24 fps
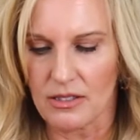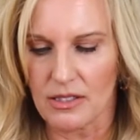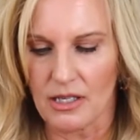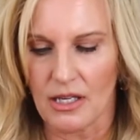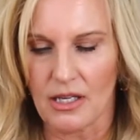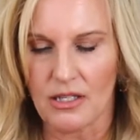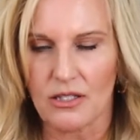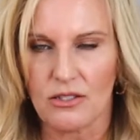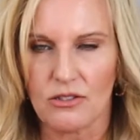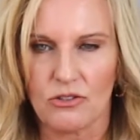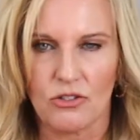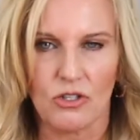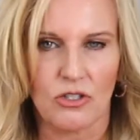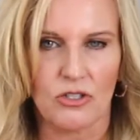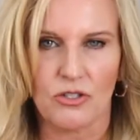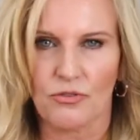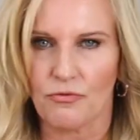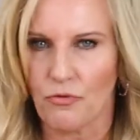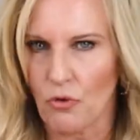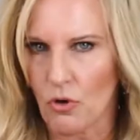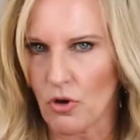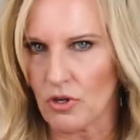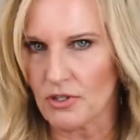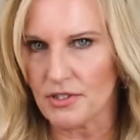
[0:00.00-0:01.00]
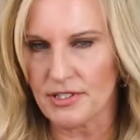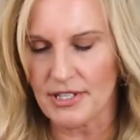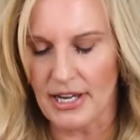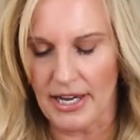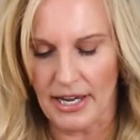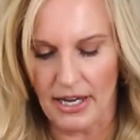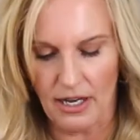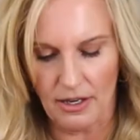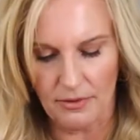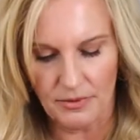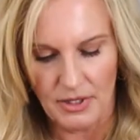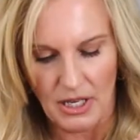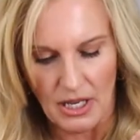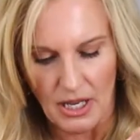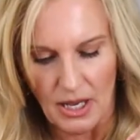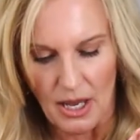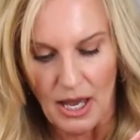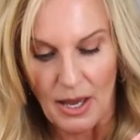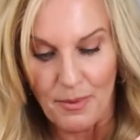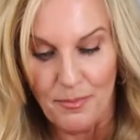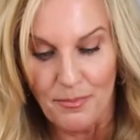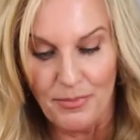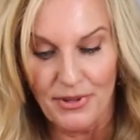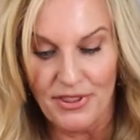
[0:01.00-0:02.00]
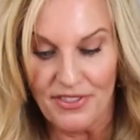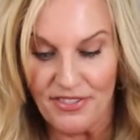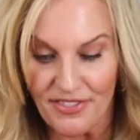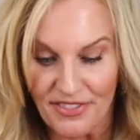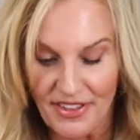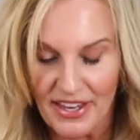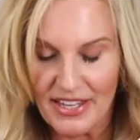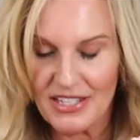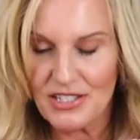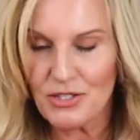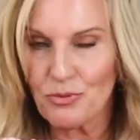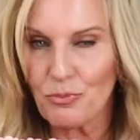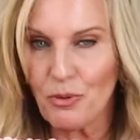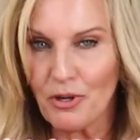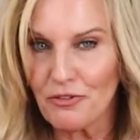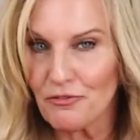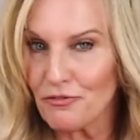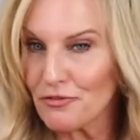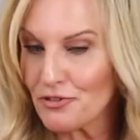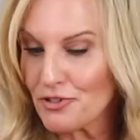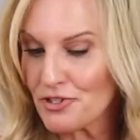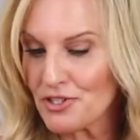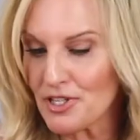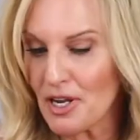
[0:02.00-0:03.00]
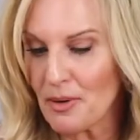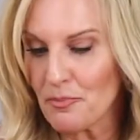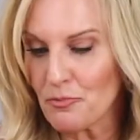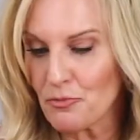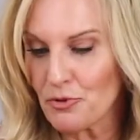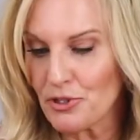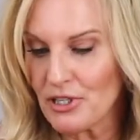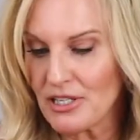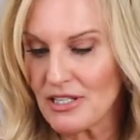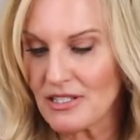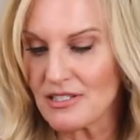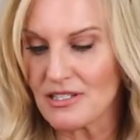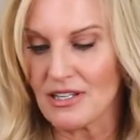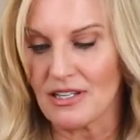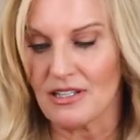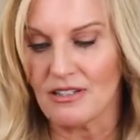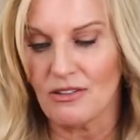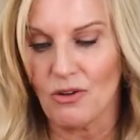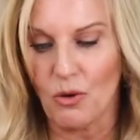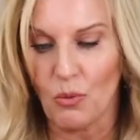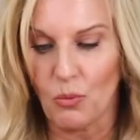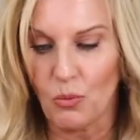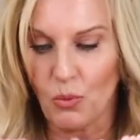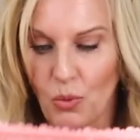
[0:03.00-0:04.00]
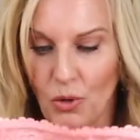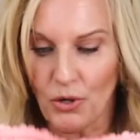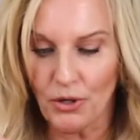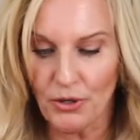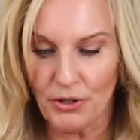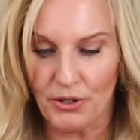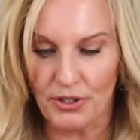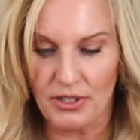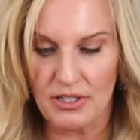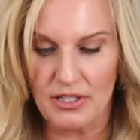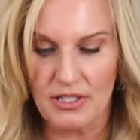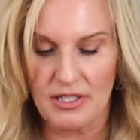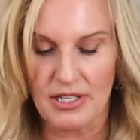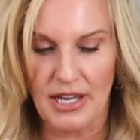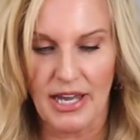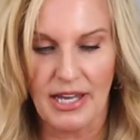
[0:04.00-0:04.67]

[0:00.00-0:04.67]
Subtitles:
it just falls down. But this one, for some reason, works.